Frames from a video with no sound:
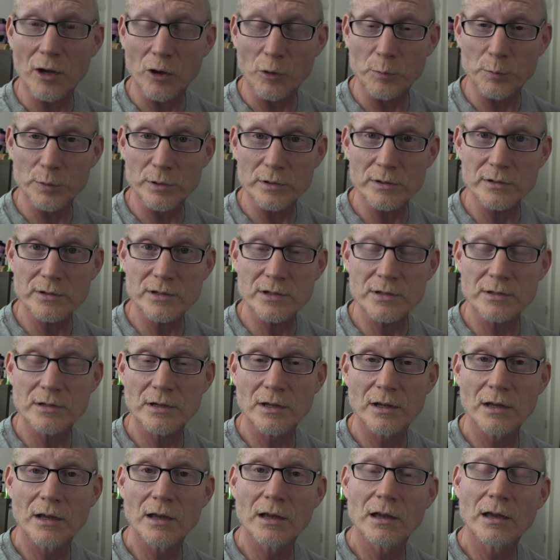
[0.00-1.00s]
helpers,
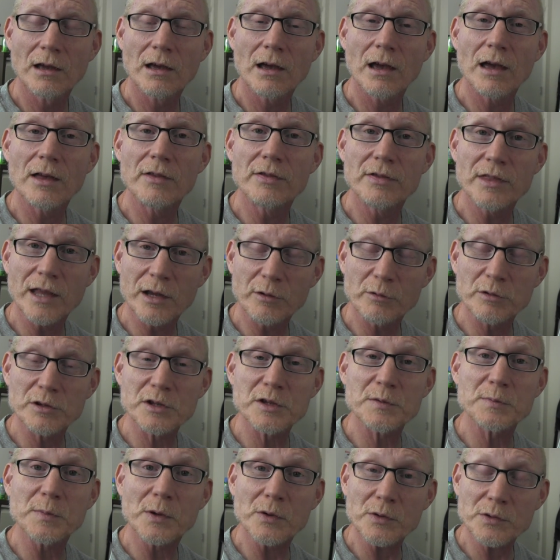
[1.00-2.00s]
and they were
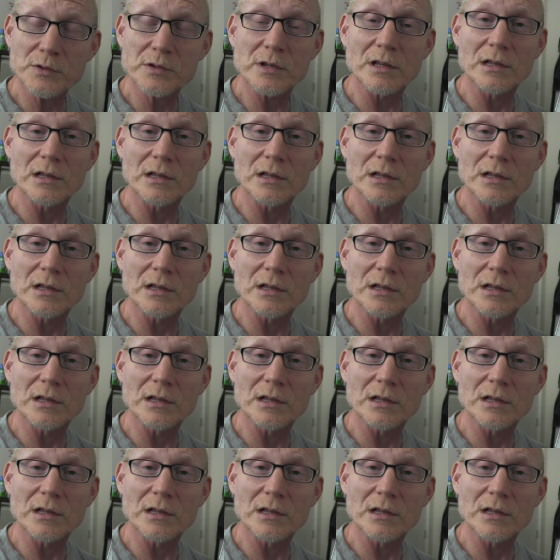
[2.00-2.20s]
supposed